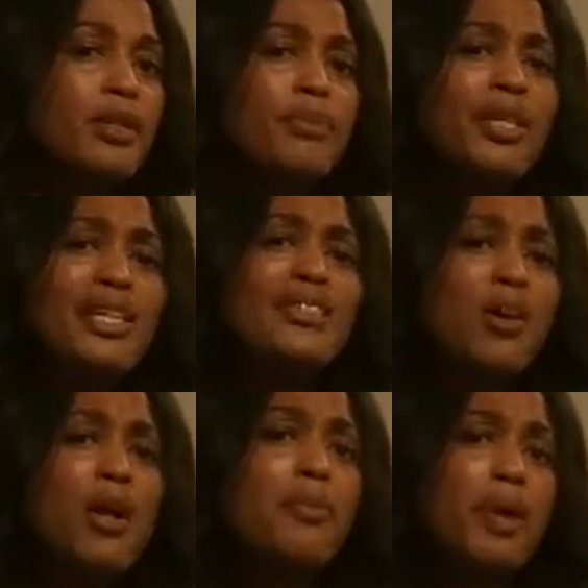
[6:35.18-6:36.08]
But let's
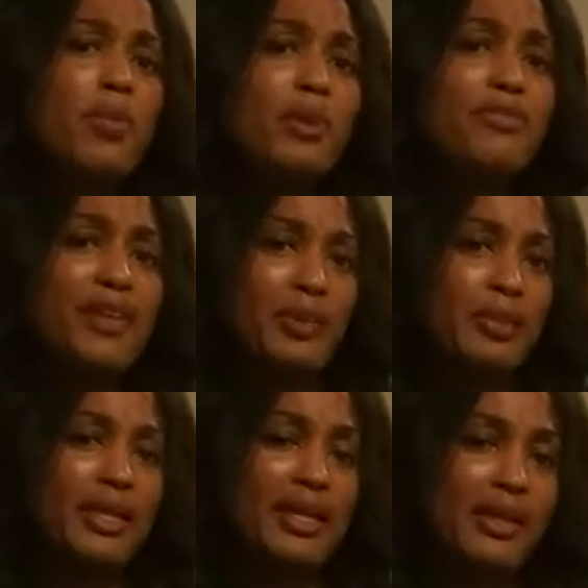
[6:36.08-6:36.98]
talk about what
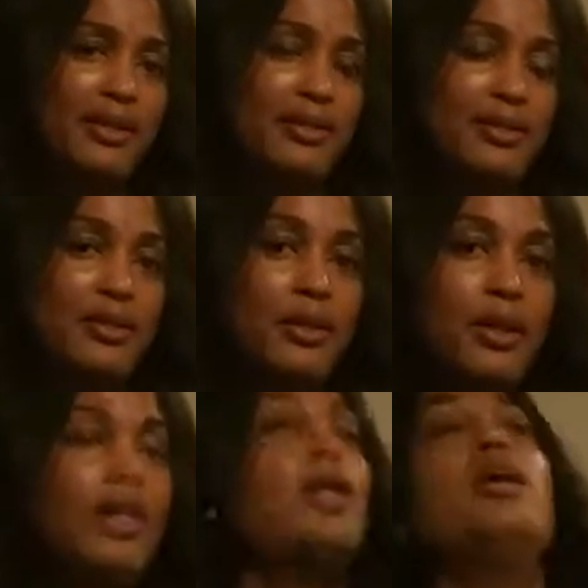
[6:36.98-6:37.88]
family is.
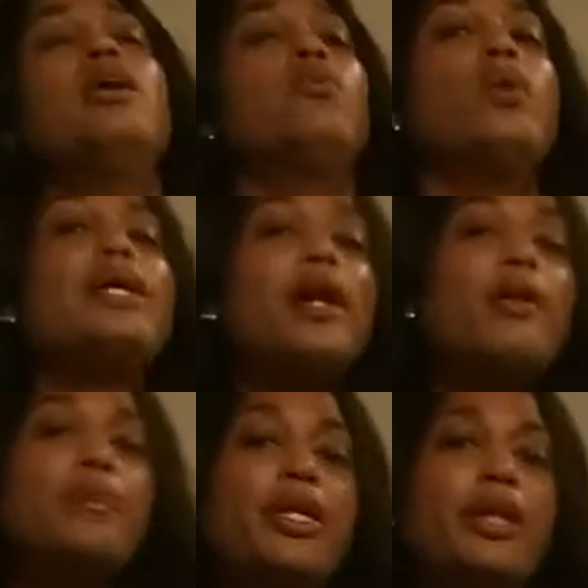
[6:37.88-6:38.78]
We
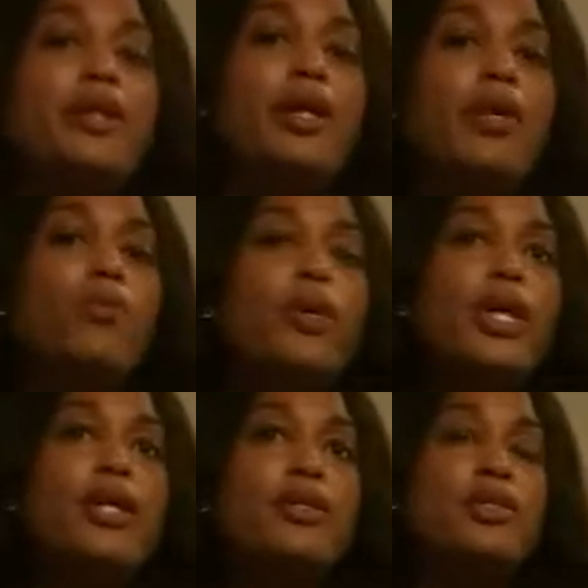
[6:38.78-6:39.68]
come here and
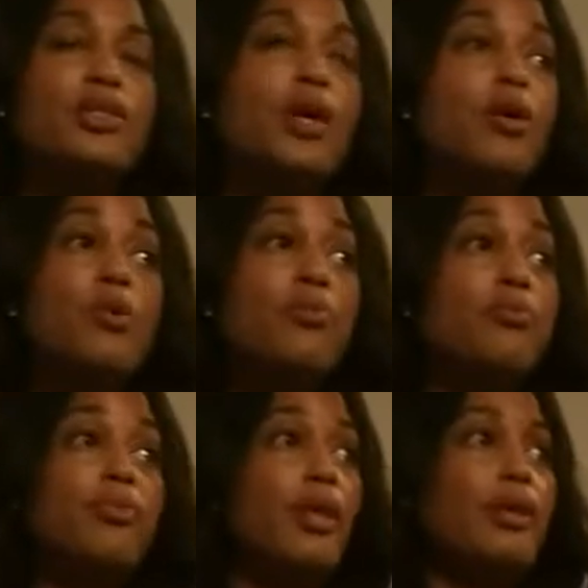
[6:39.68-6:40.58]
we so,
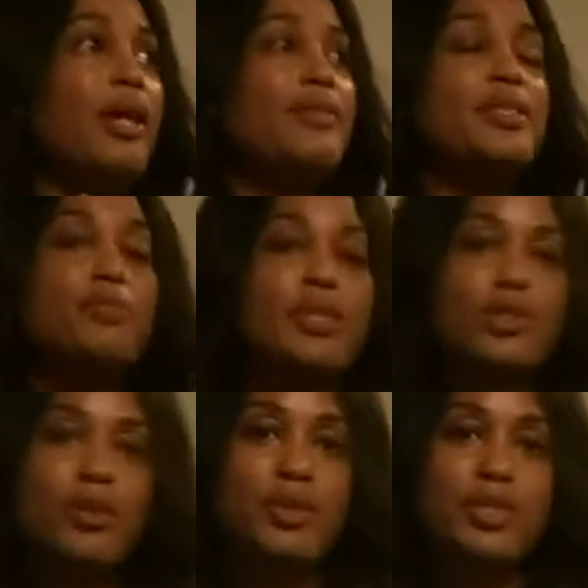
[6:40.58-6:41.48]
a lot of us spend
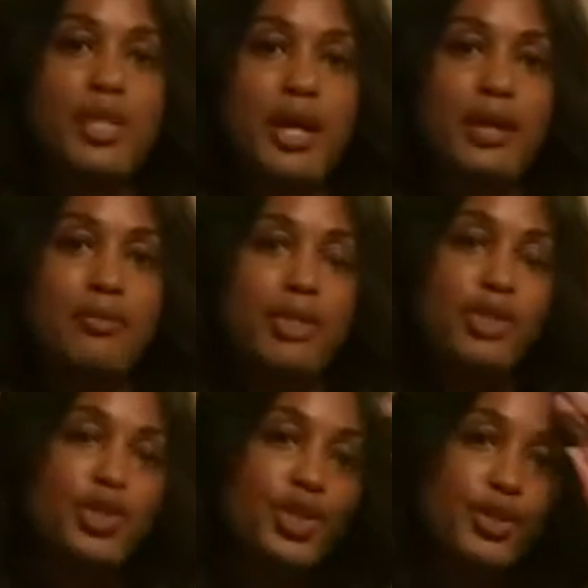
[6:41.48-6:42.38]
so much time
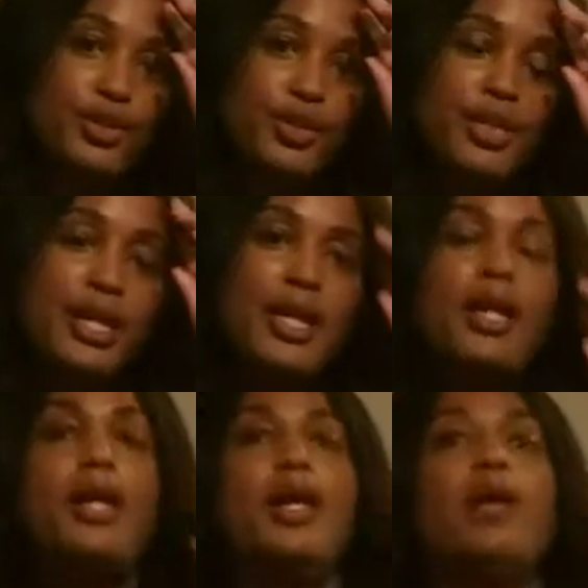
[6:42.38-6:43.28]
in church
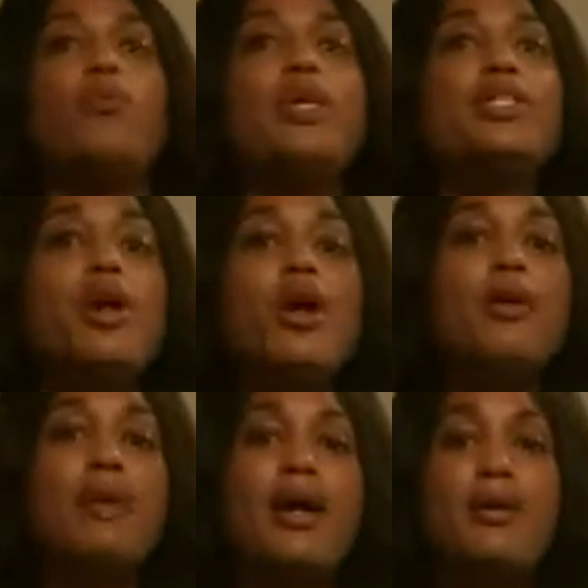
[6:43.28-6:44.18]
and we talk
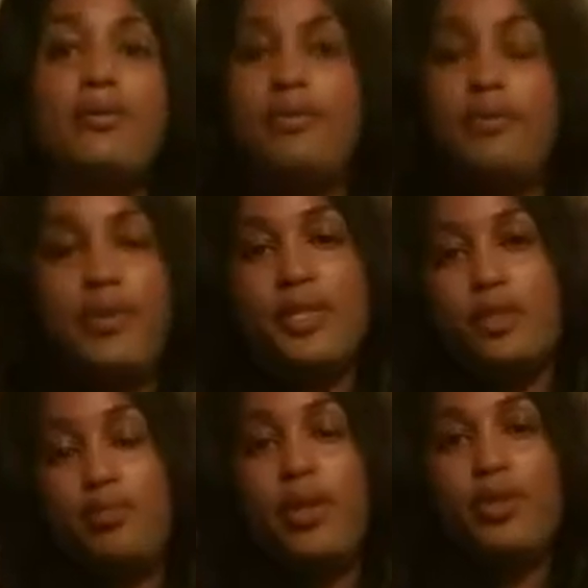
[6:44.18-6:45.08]
about this
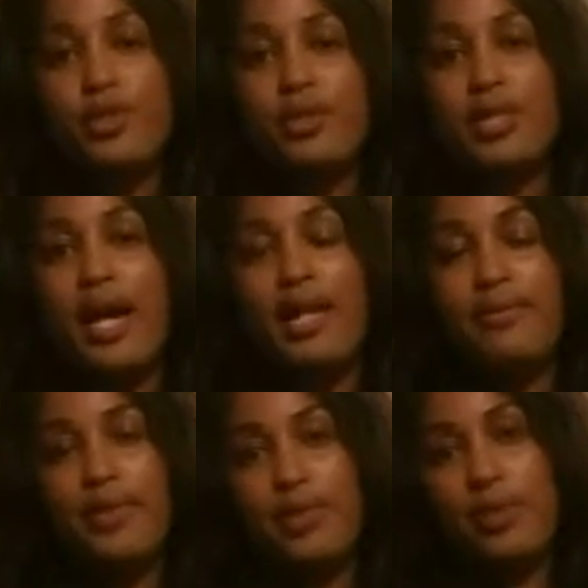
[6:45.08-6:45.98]
spiritual side
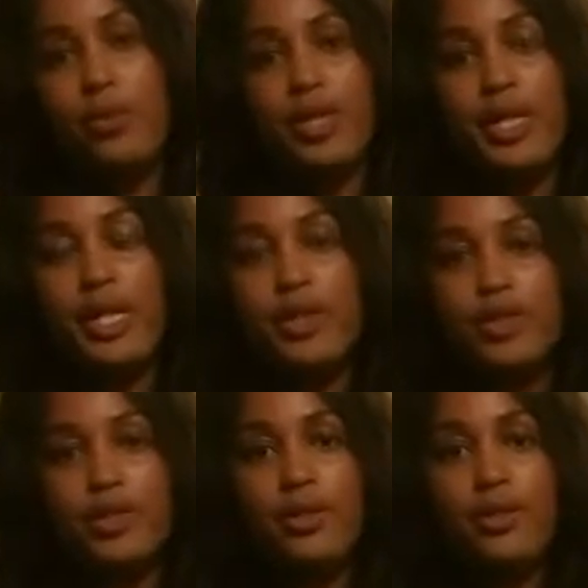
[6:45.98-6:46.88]
of us that we're
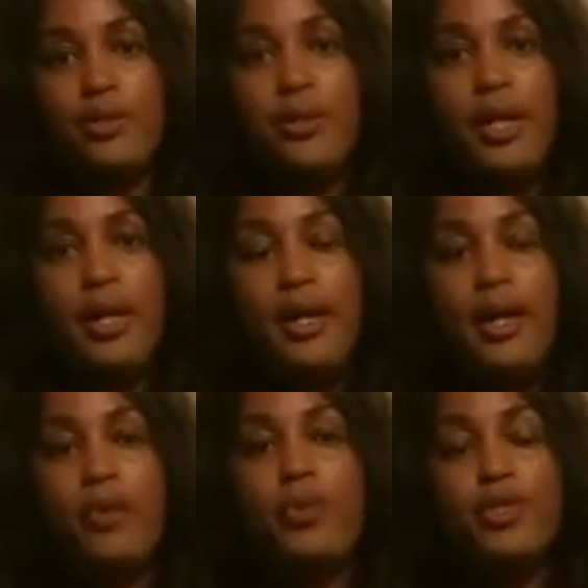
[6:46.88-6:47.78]
here to
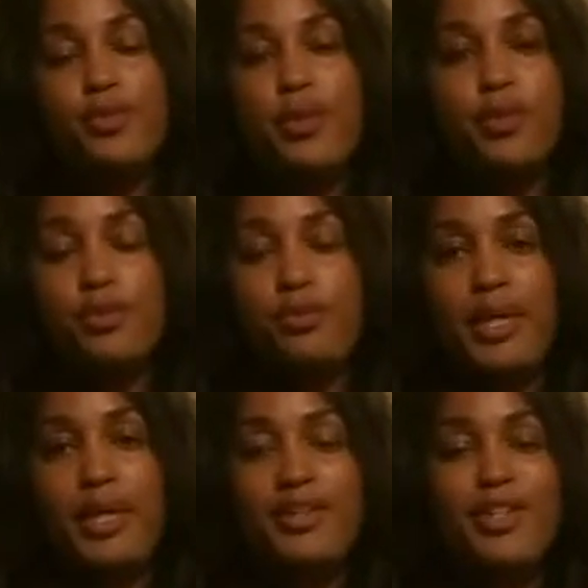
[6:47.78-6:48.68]
uh, we're spiritual
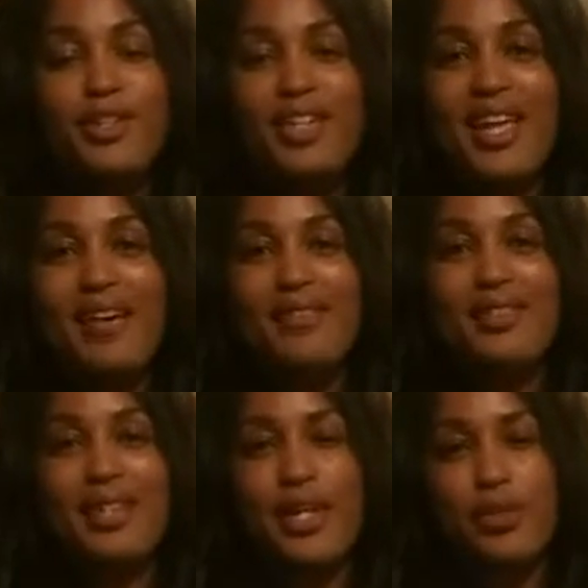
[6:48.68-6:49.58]
beings here to have
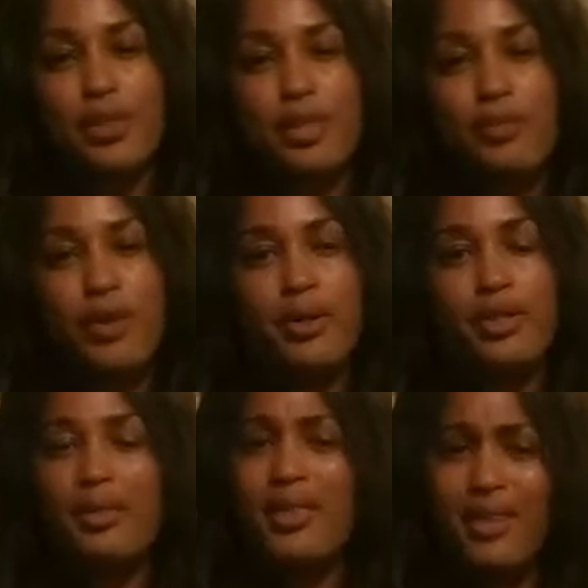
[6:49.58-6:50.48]
this natural
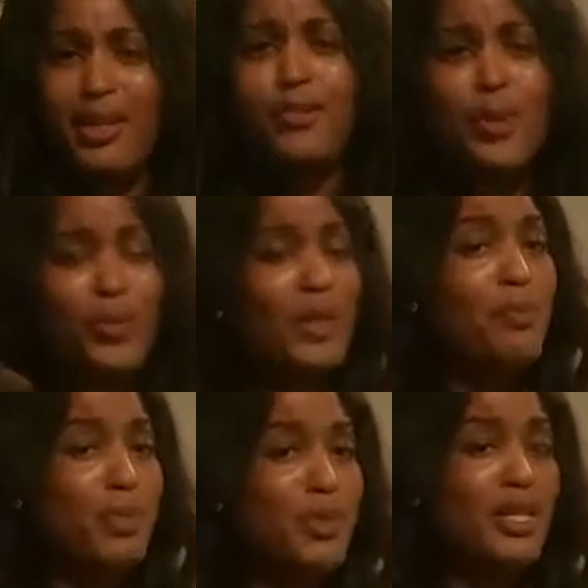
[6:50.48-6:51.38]
experience. But I think we
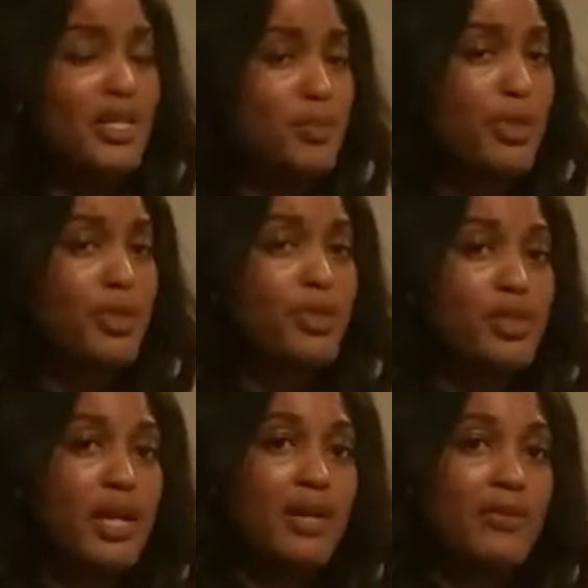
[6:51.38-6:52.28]
really push that spiritual
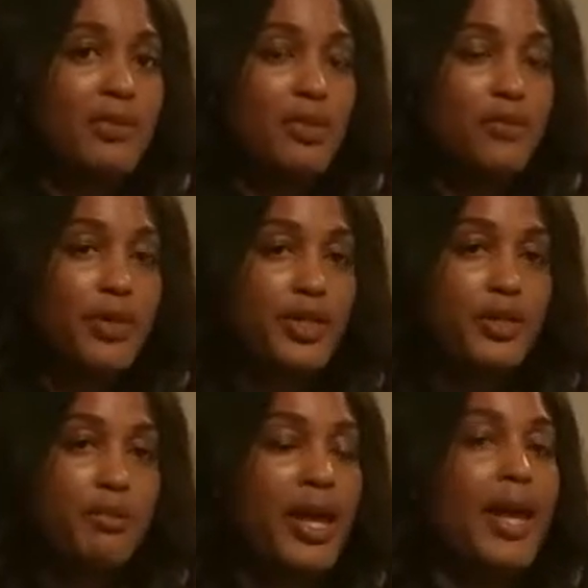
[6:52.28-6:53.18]
side of us so far to
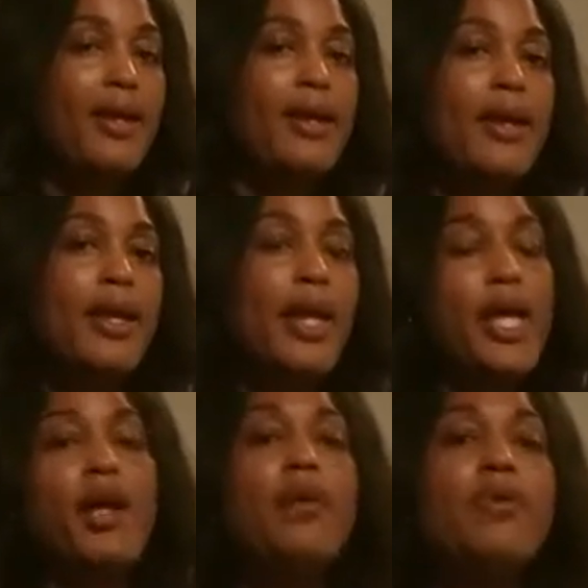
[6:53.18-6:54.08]
the back,
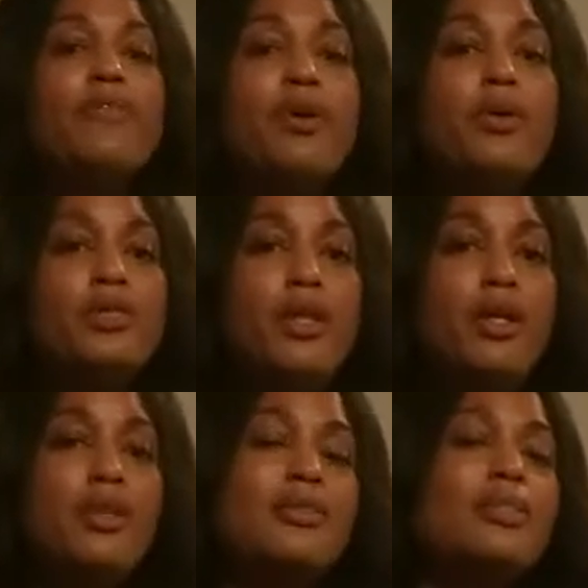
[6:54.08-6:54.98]
and all we focus
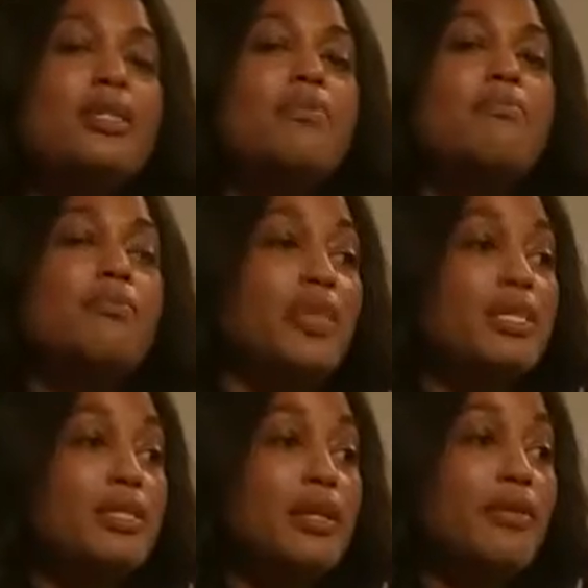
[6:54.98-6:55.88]
on is this
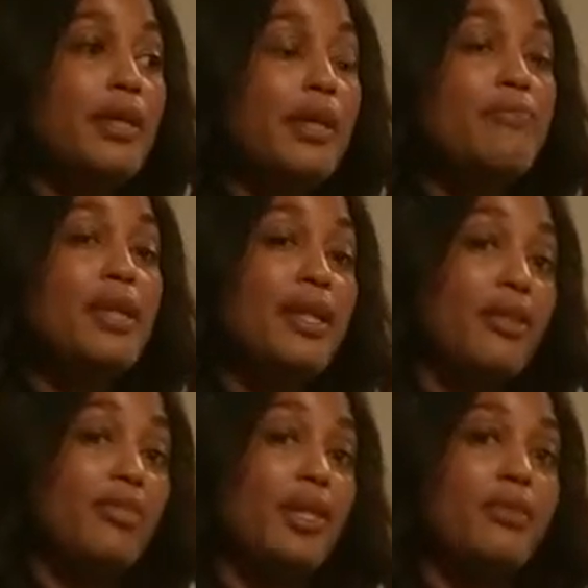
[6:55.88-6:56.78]
this
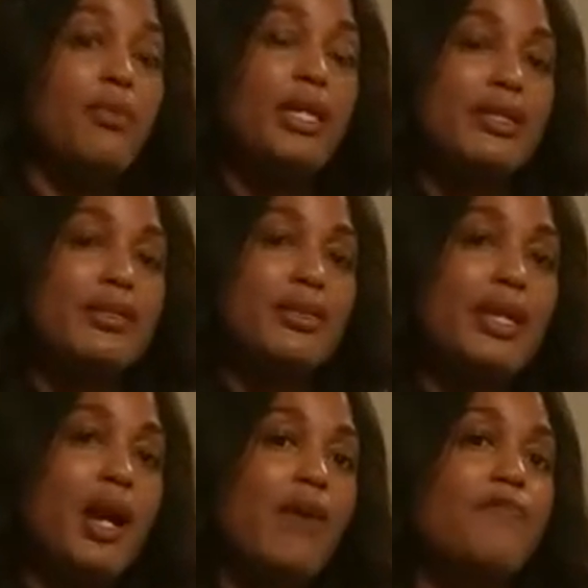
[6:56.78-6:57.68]
immediate thing that we can
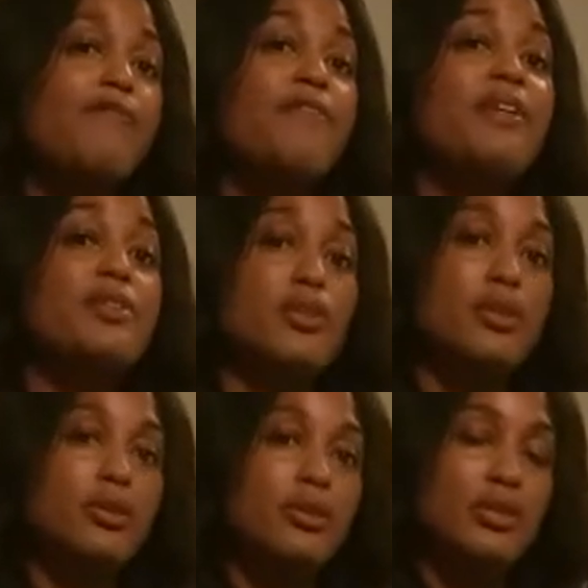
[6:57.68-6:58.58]
see, our
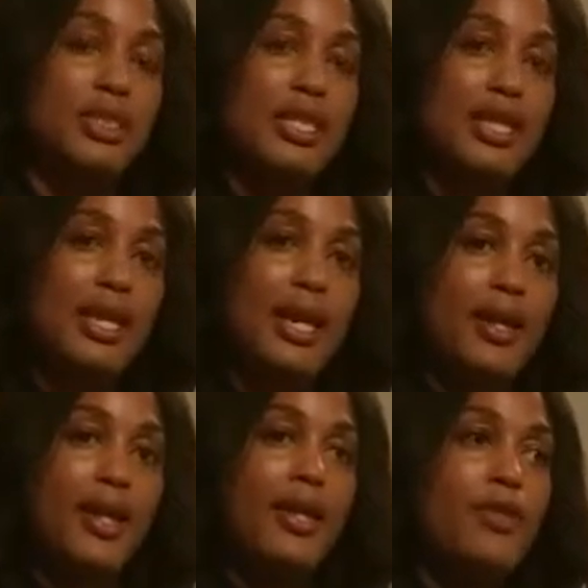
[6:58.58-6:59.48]
physical
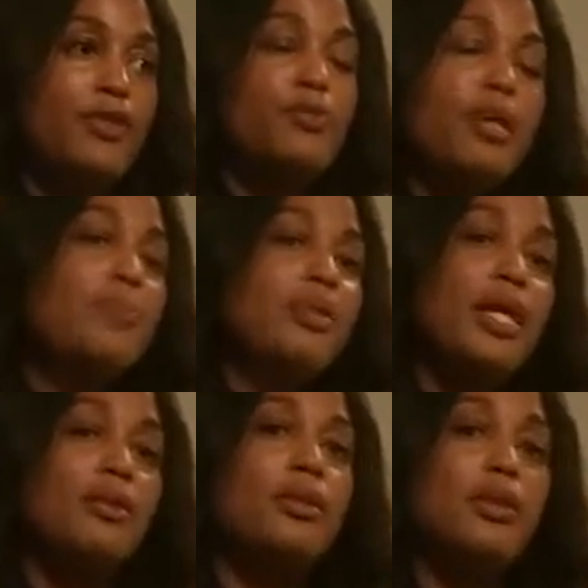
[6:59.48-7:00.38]
DNA, those people
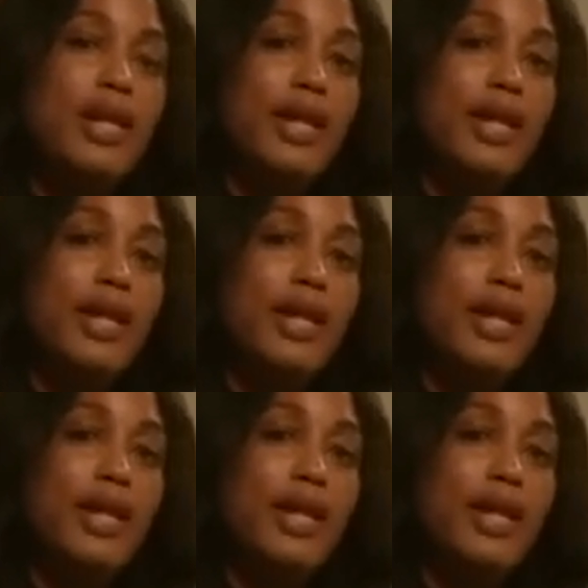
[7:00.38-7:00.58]
that look